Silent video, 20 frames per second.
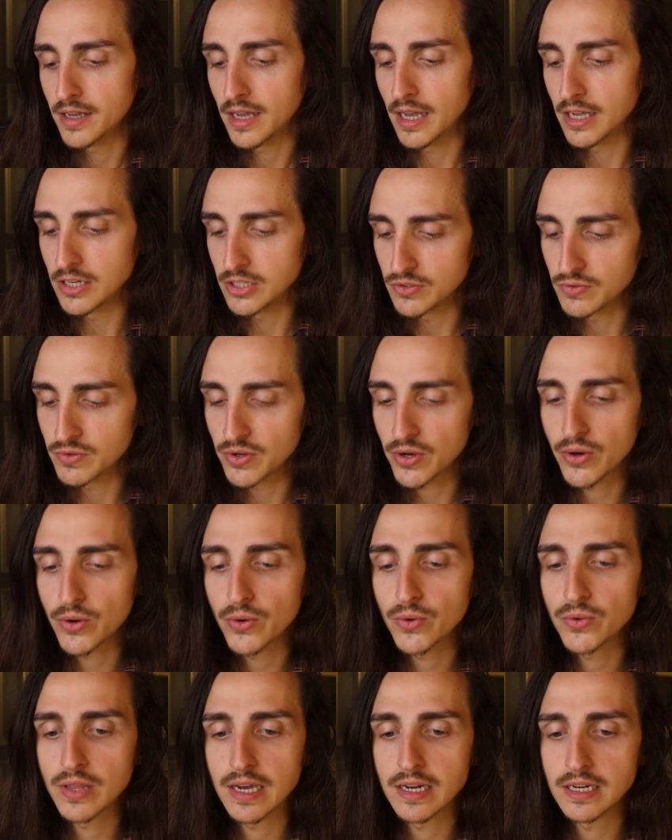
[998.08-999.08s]
And you
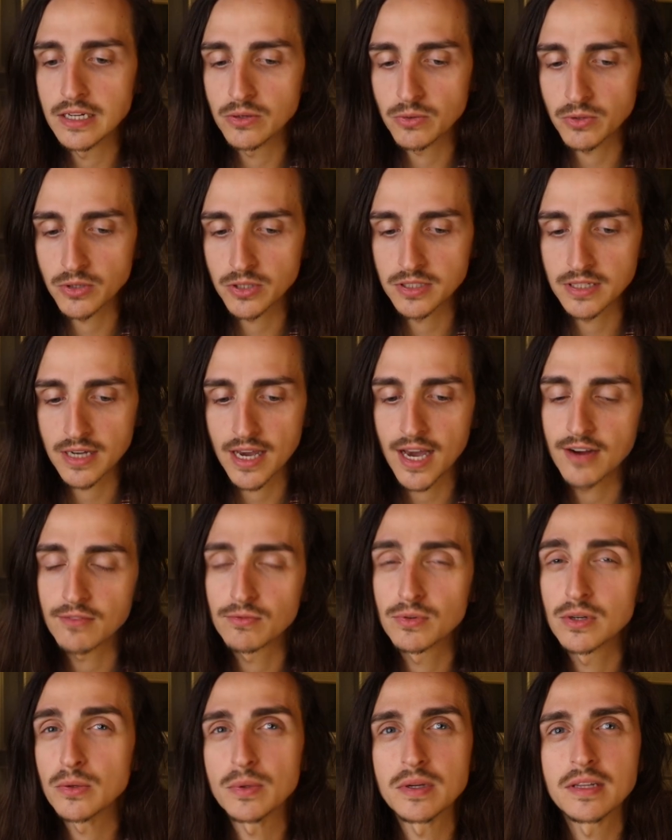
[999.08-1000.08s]
know that in order to
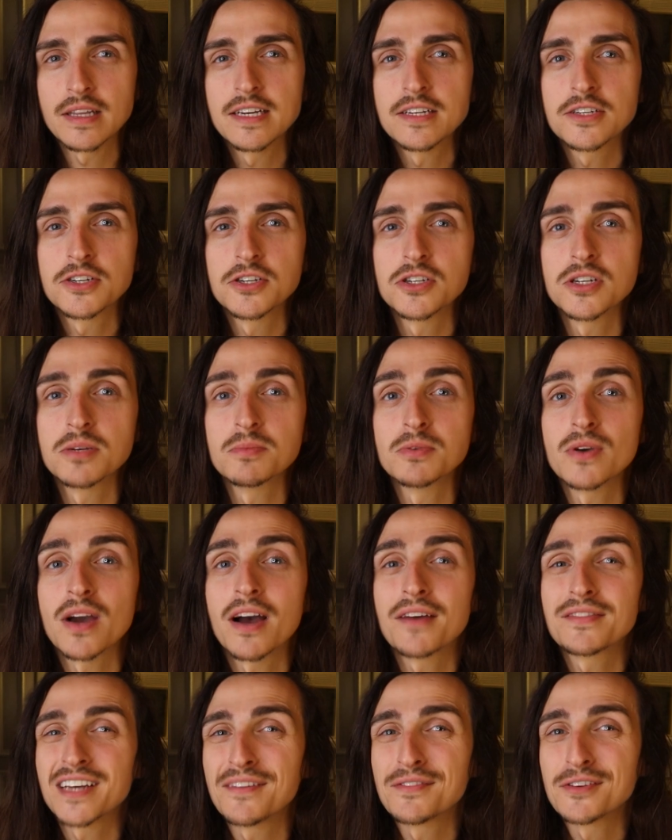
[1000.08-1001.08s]
have real relationships, you
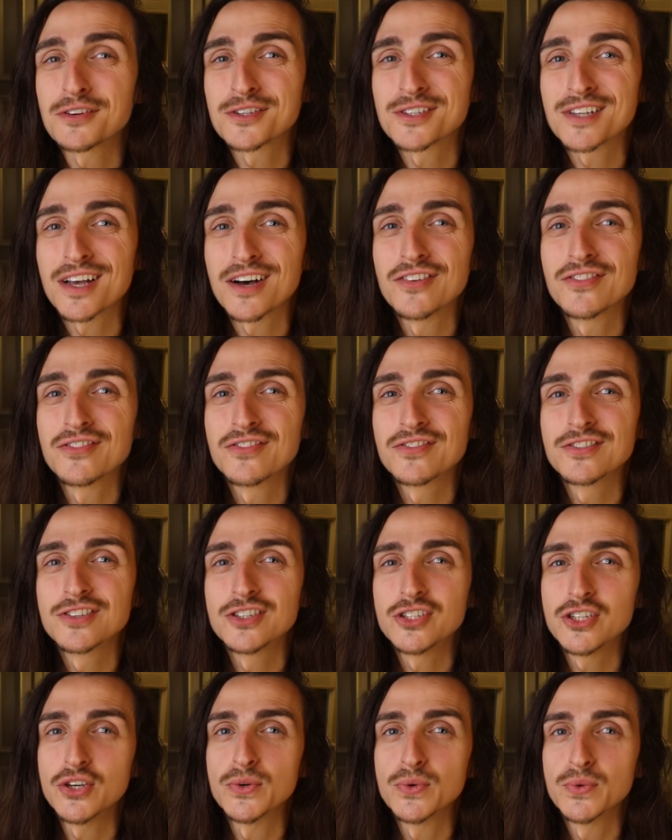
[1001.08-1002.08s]
have to have yourself
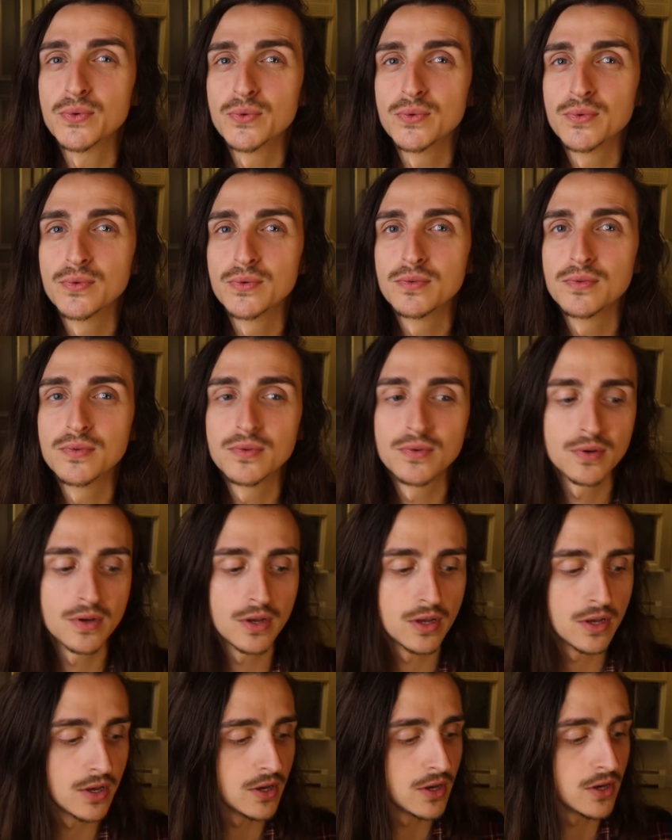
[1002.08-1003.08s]
too.
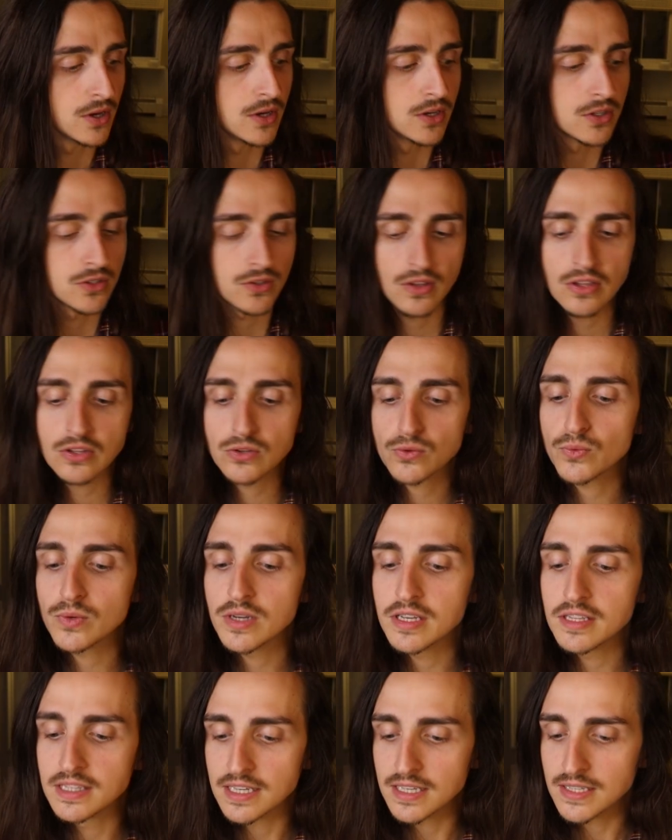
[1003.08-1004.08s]
So let's
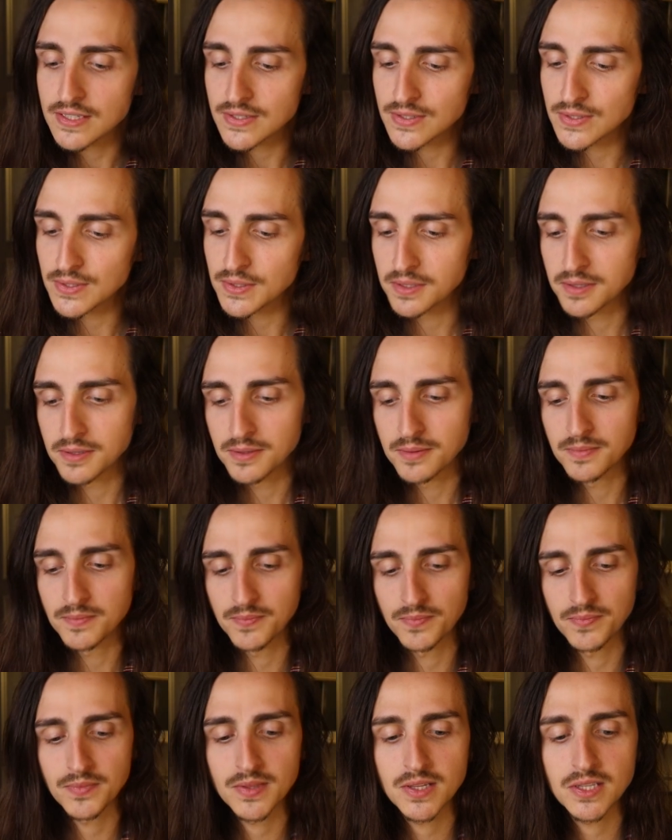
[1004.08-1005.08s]
read this.
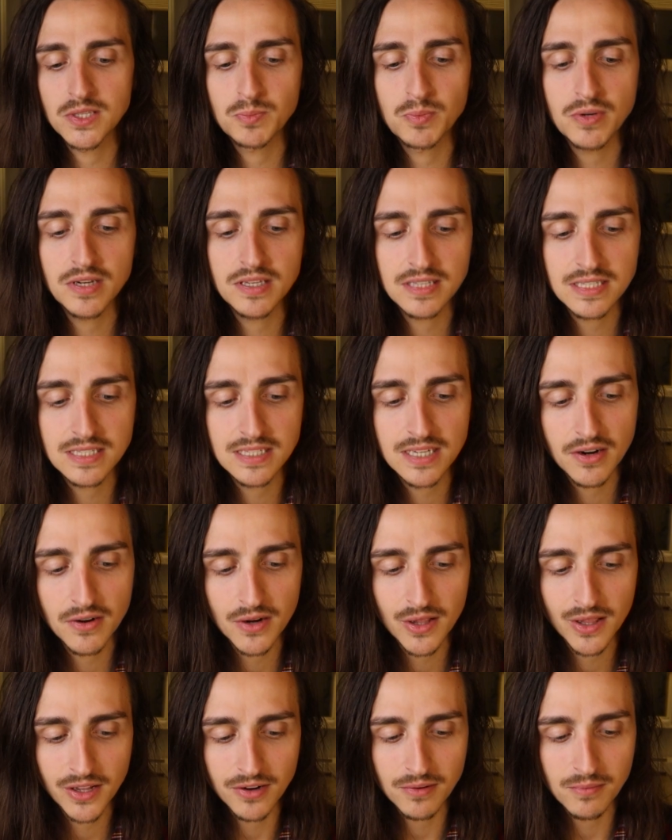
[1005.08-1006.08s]
Let's break this down
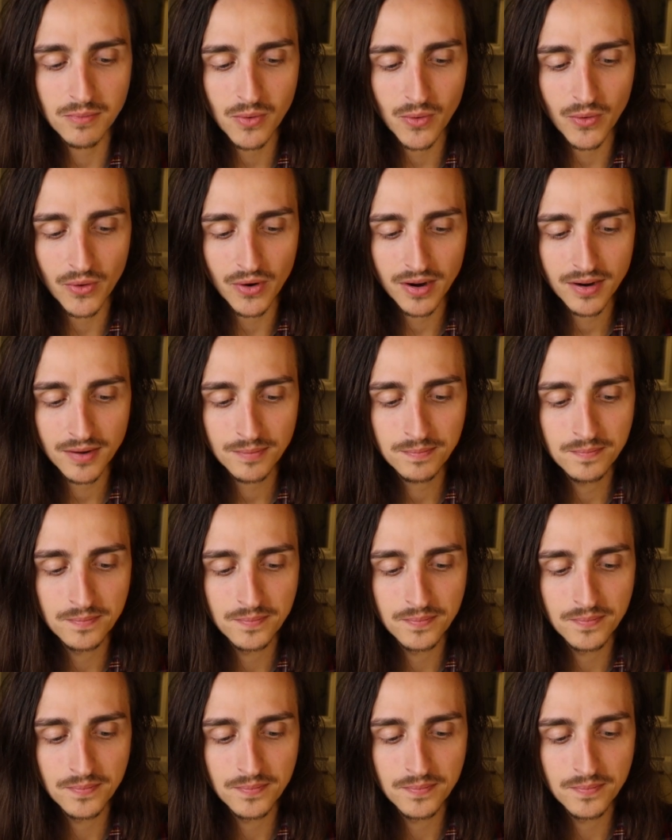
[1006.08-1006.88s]
a little more.